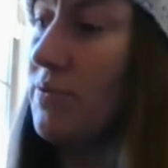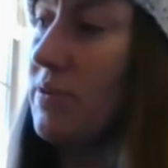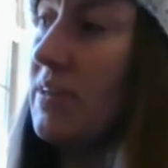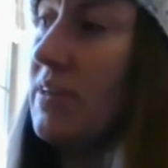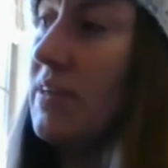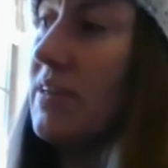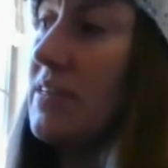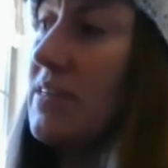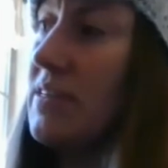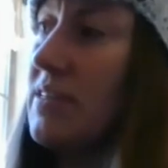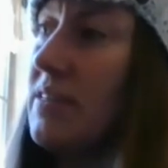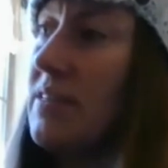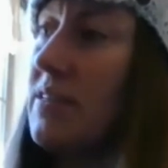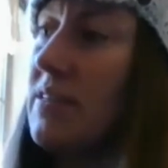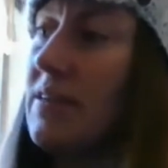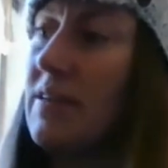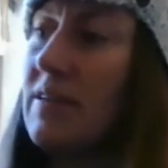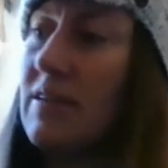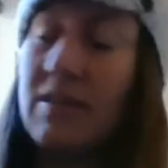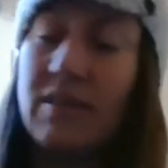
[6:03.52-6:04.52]
really nice
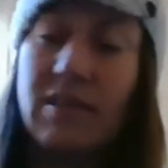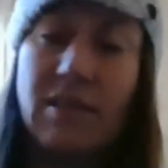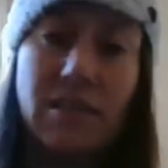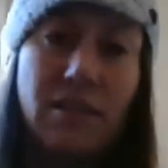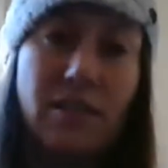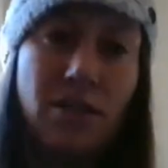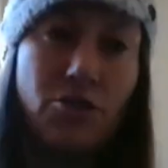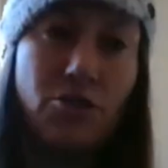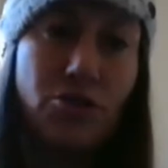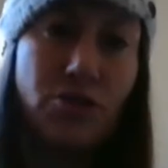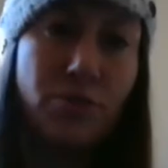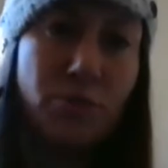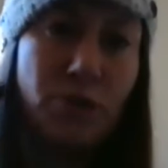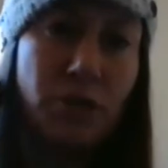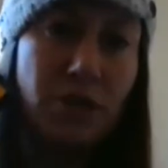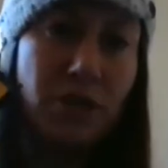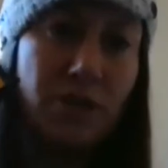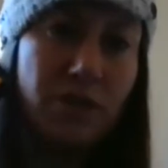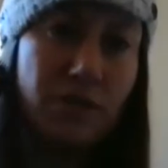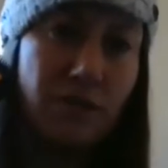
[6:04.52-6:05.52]
detailed
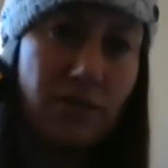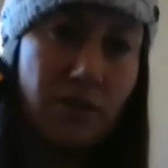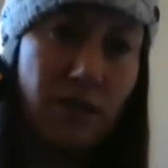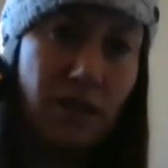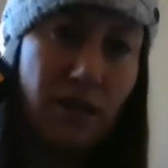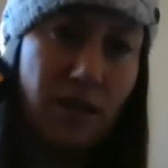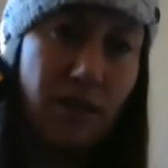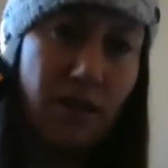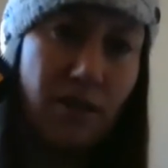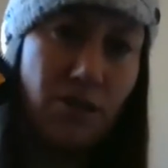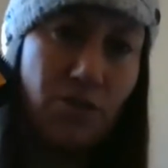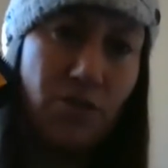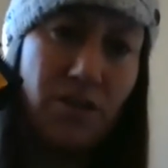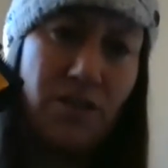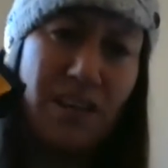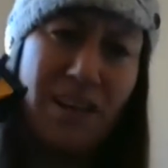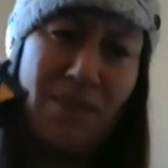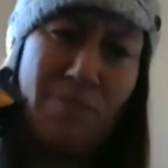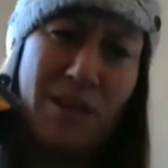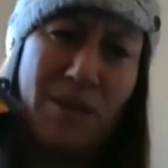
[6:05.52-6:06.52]
trimmer, and
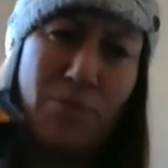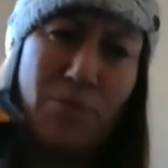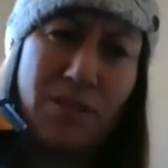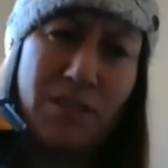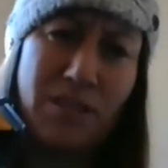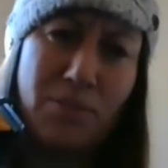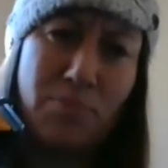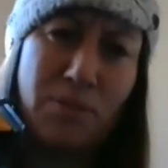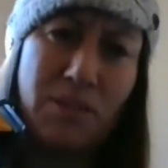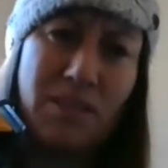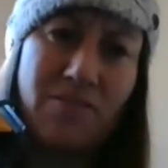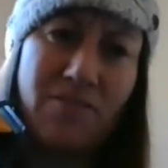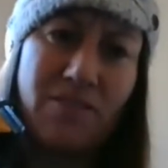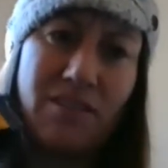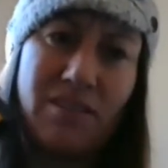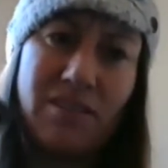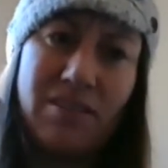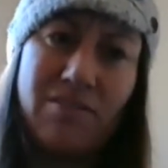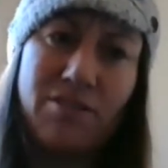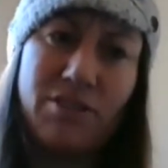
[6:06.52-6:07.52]
they make one
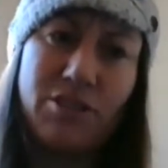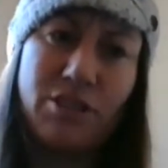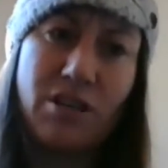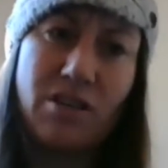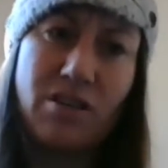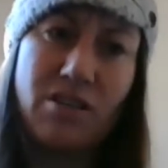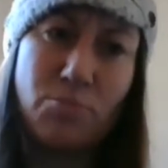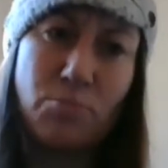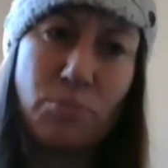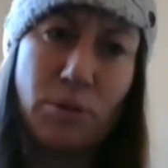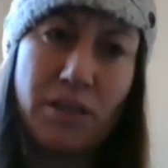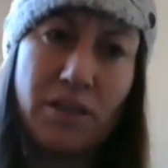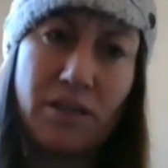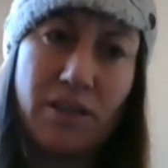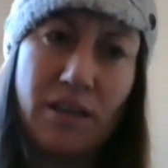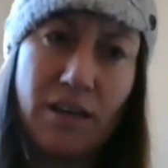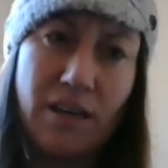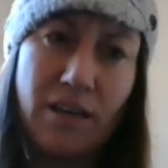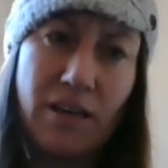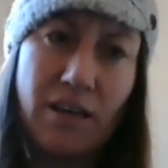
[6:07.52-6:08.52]
specifically for dogs, but
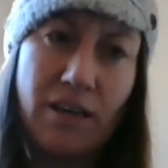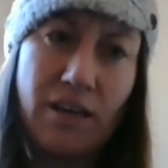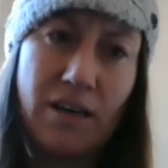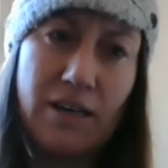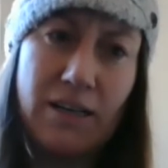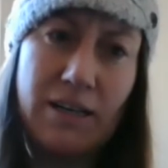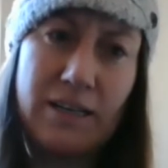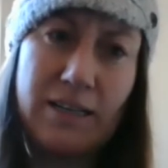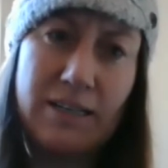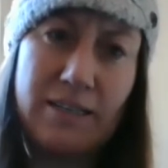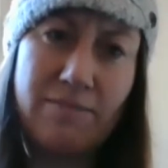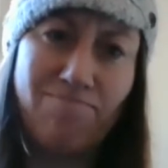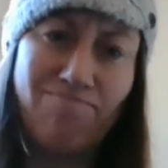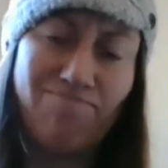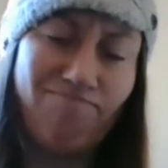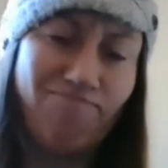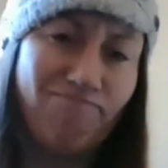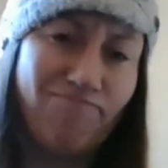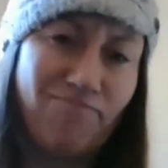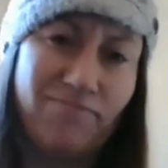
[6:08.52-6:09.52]

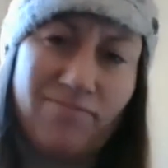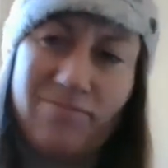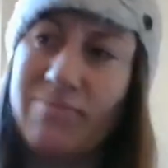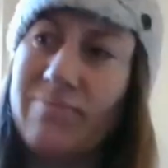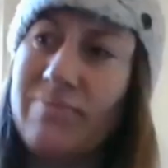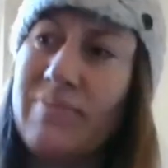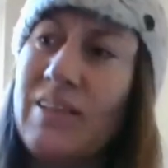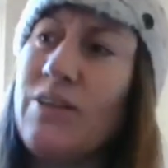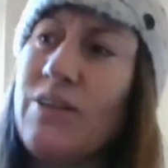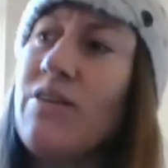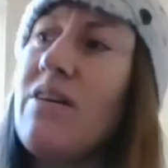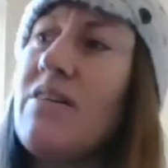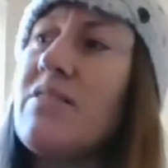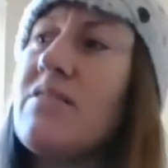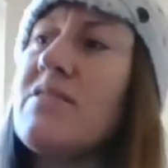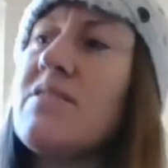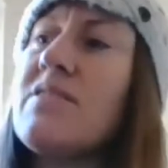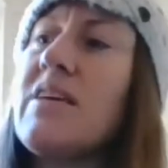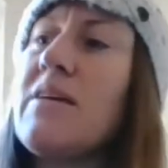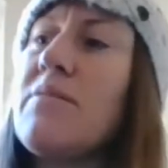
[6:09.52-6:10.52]
they're all
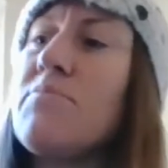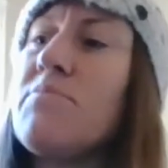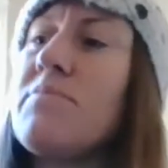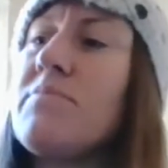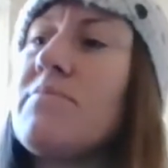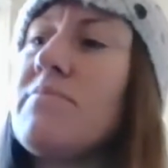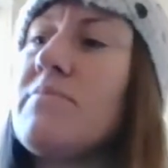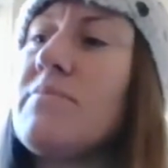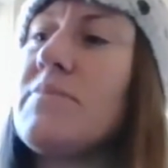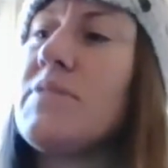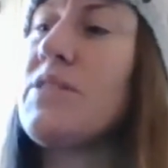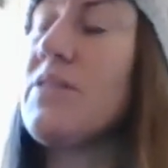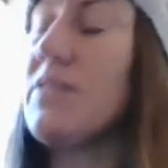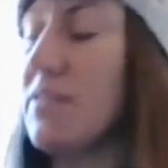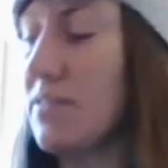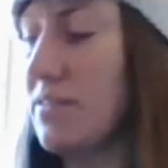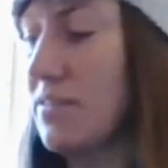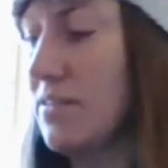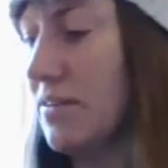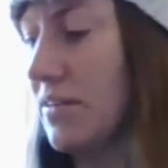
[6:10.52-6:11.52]
the same, just
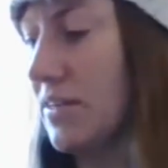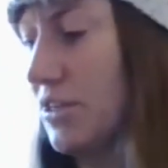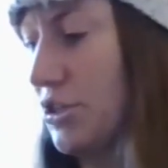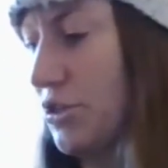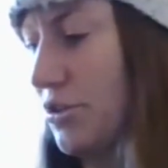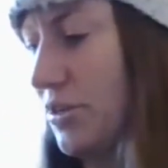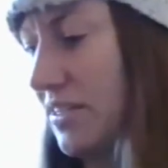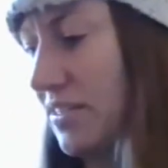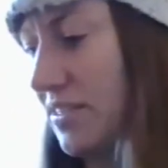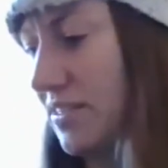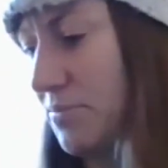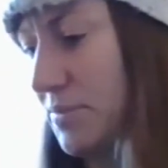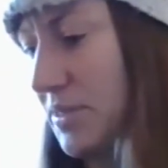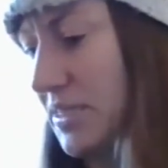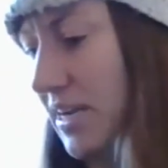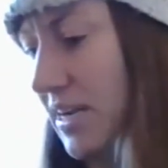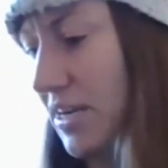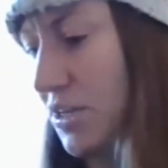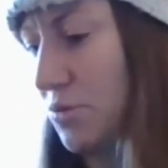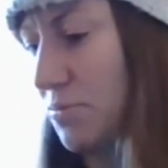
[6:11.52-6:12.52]
as long as you get some
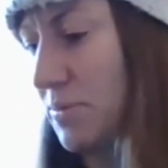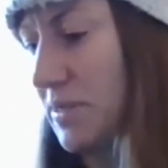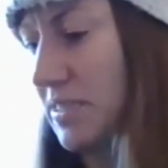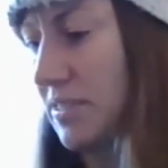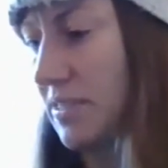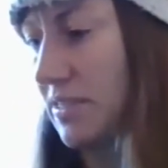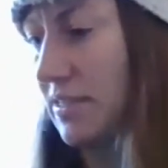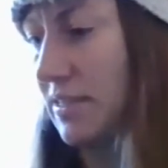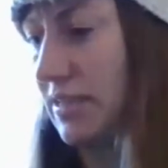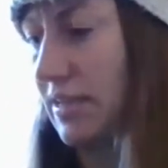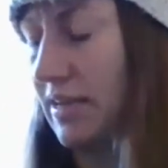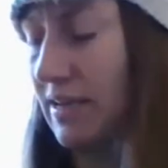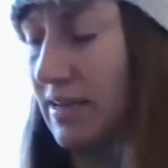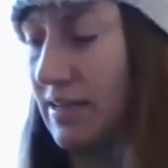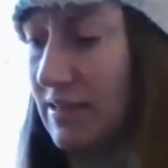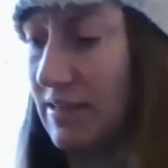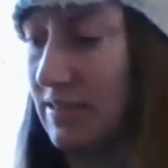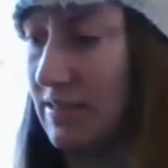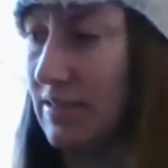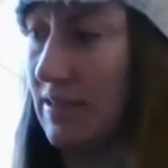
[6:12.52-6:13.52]
attachments
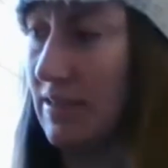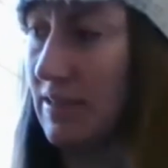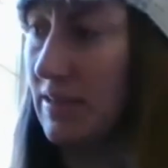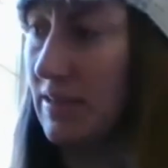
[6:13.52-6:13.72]
and